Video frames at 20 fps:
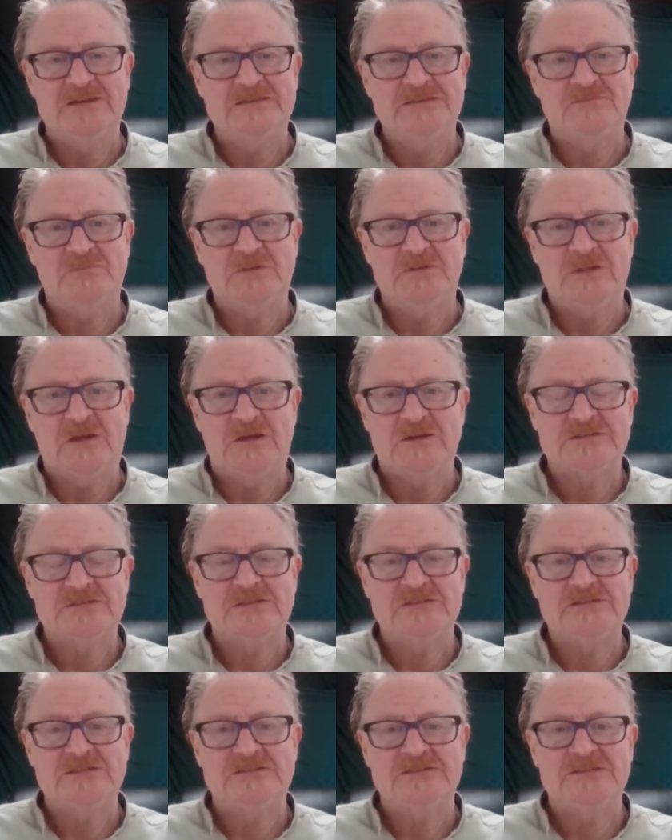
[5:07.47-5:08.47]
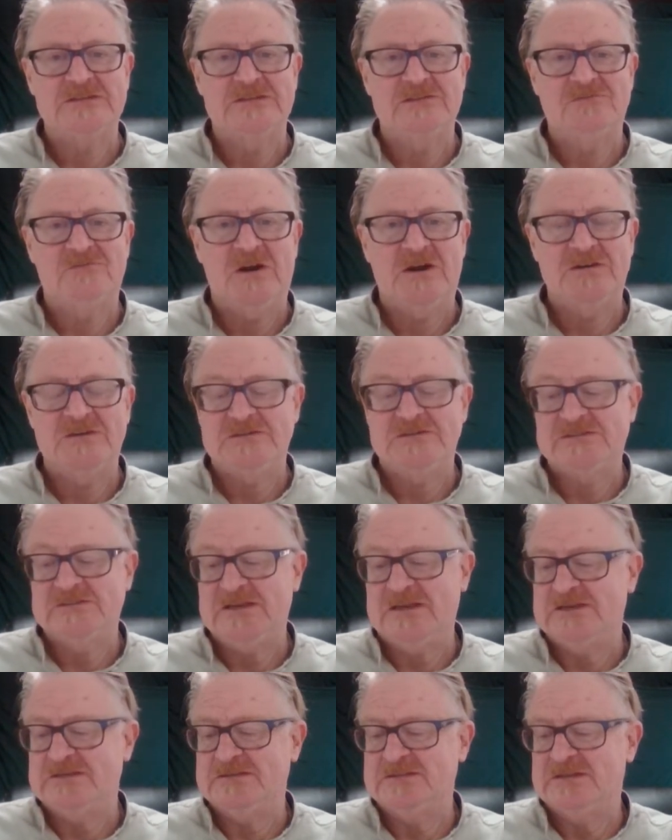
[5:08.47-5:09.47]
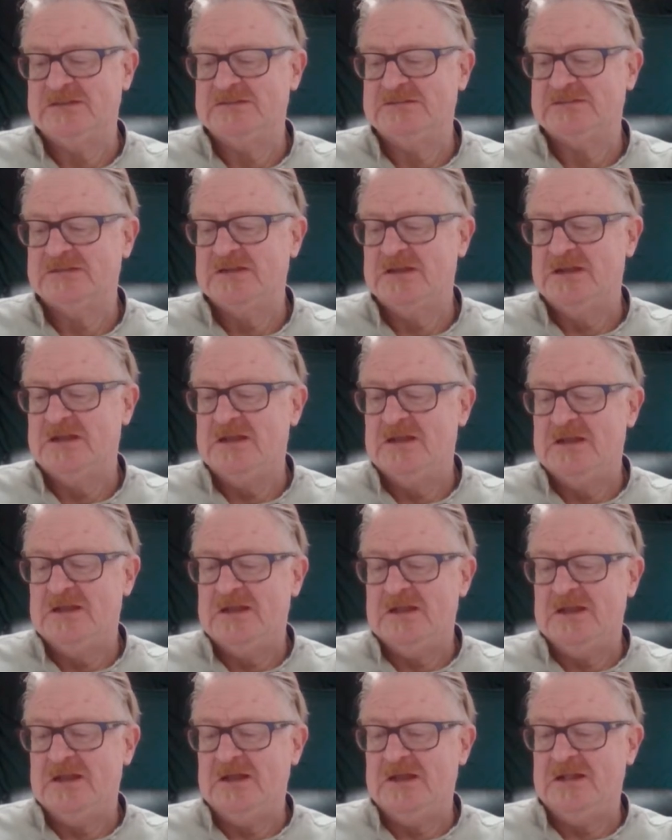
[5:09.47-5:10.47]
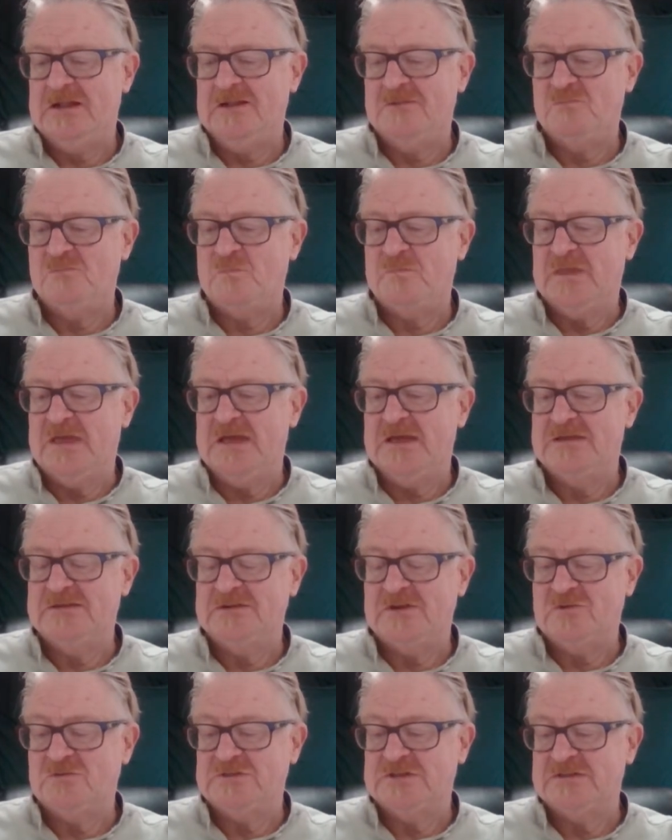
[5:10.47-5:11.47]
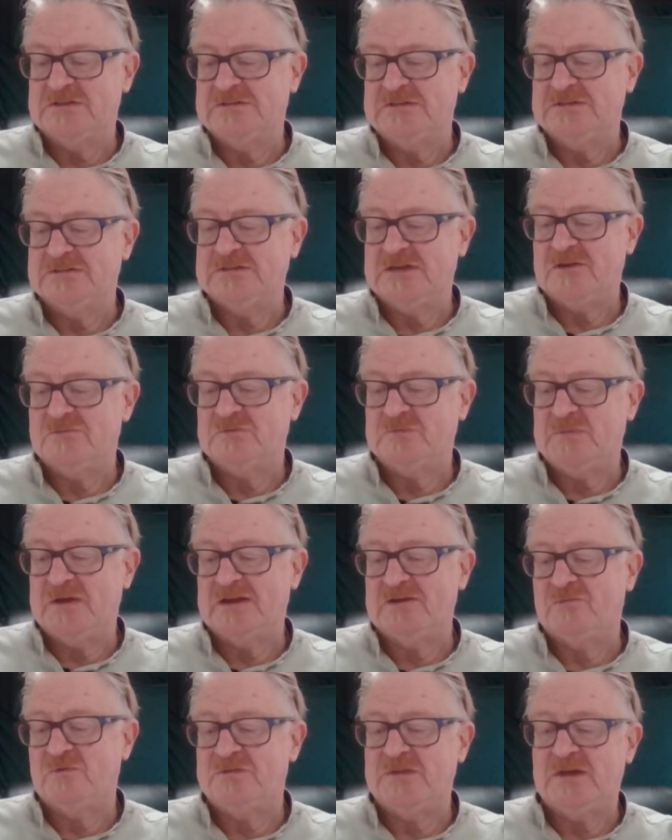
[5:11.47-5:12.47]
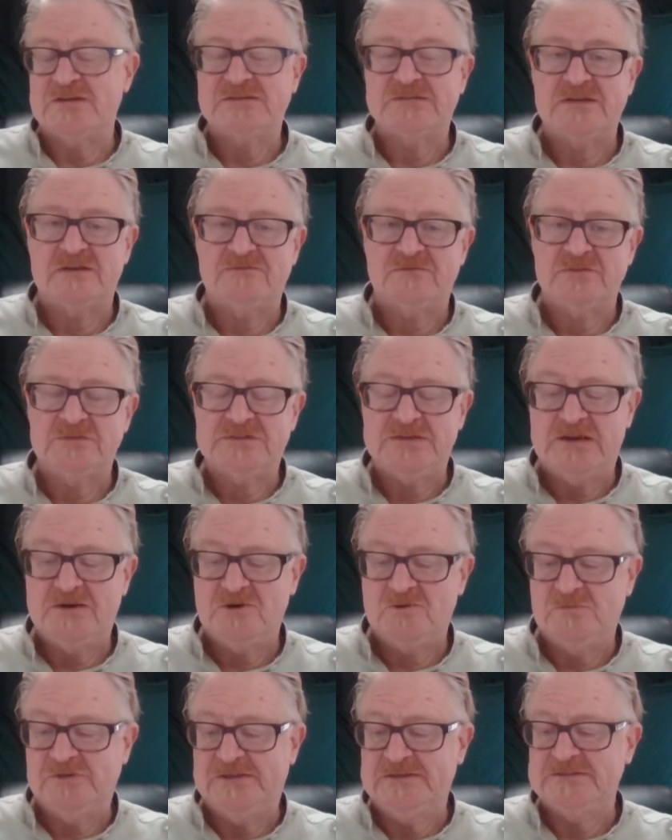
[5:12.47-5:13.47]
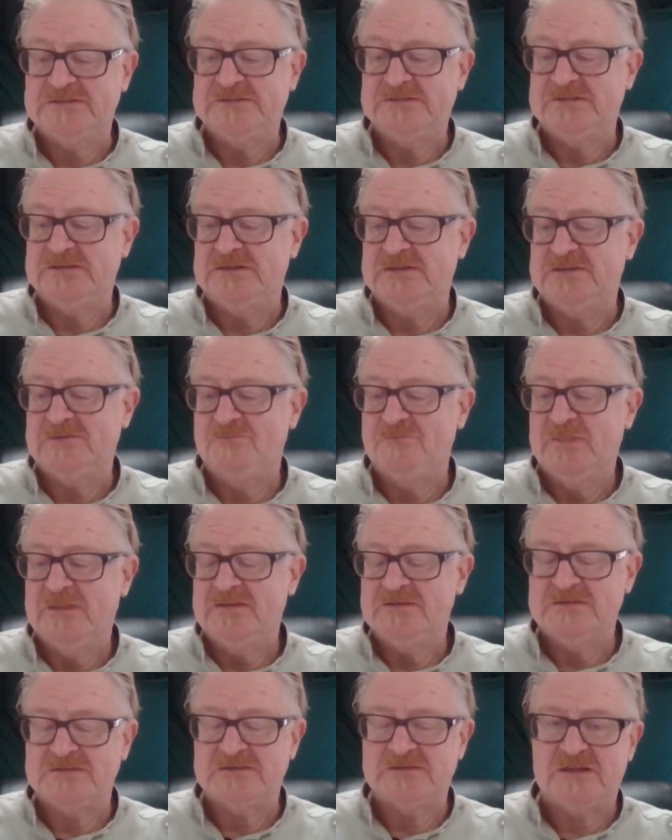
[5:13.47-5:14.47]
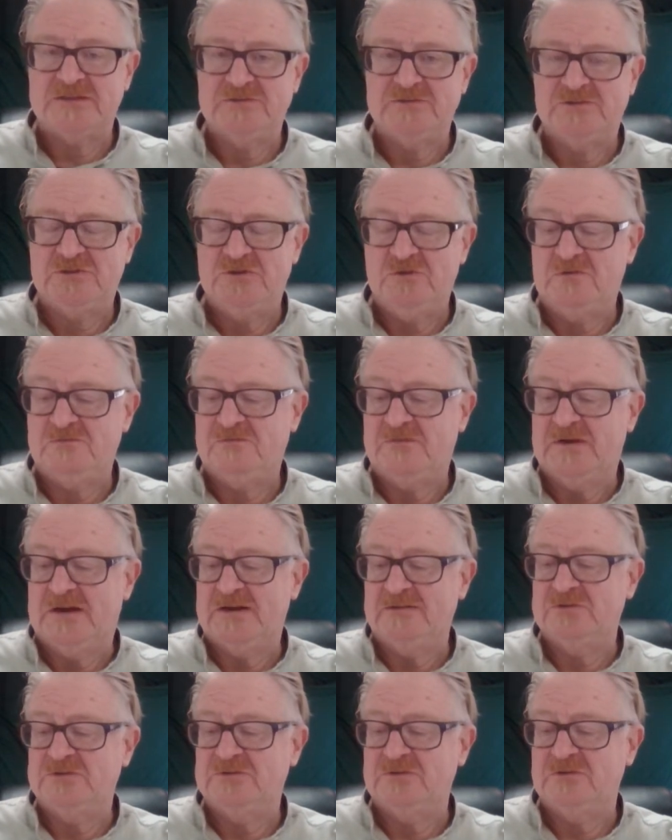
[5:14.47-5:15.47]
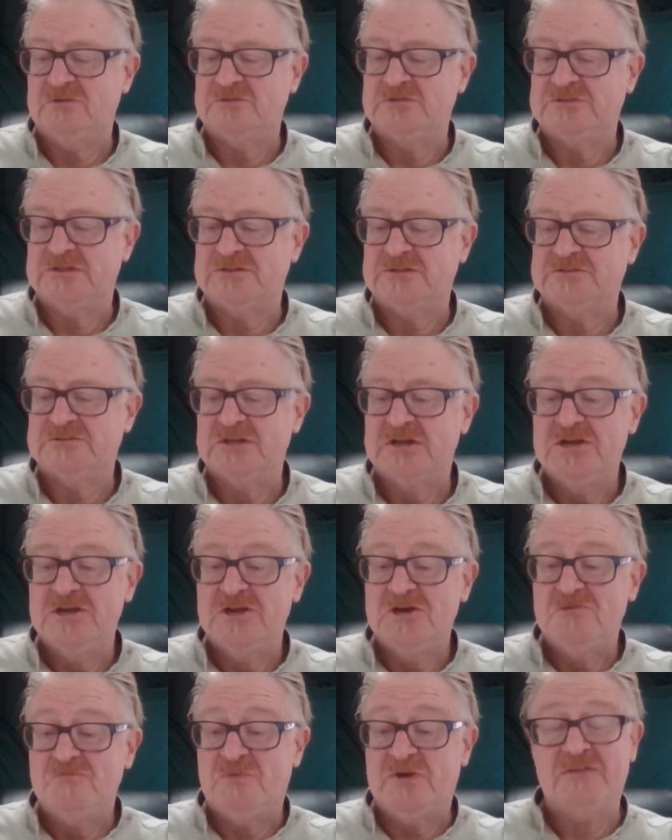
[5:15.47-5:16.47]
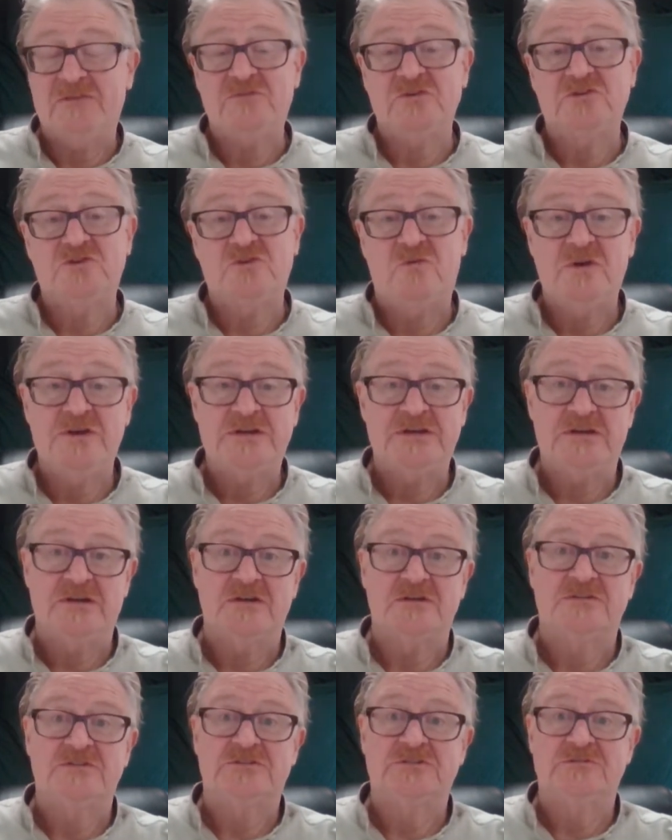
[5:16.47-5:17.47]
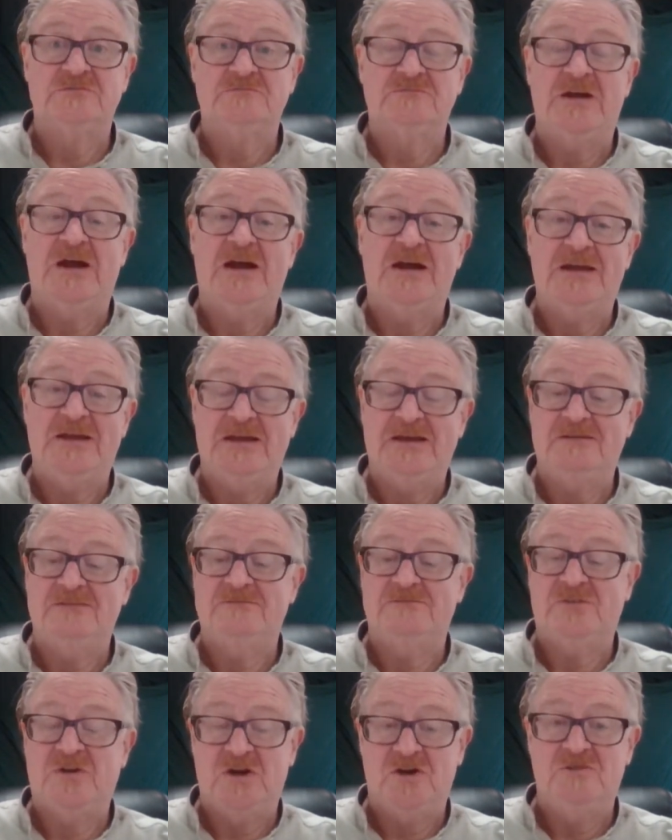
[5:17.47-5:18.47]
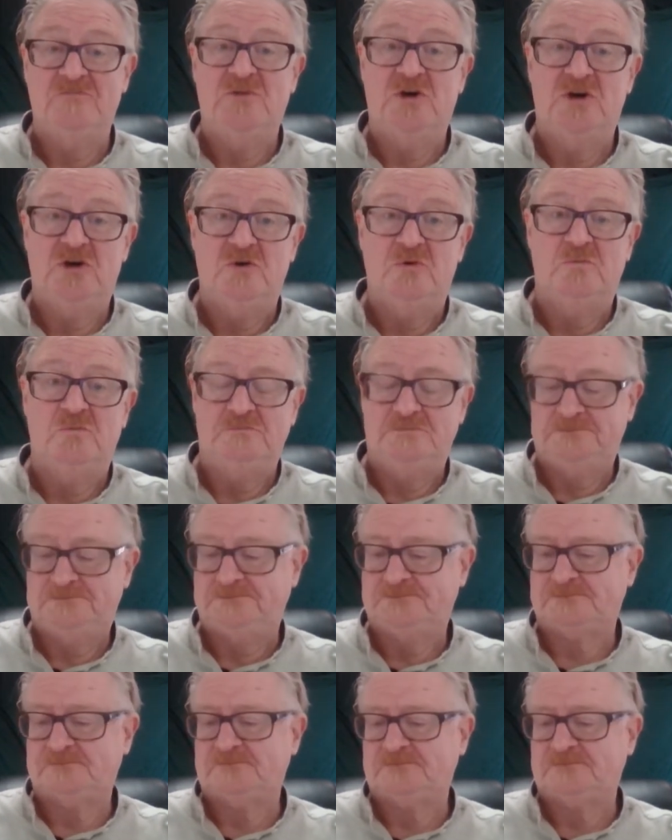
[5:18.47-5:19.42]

He's been lost at sea. Why are you saying this? And Odysseus comes back with, I suffered terribly at sea. This is lines 205 to 206. But after 20 years, I have come home.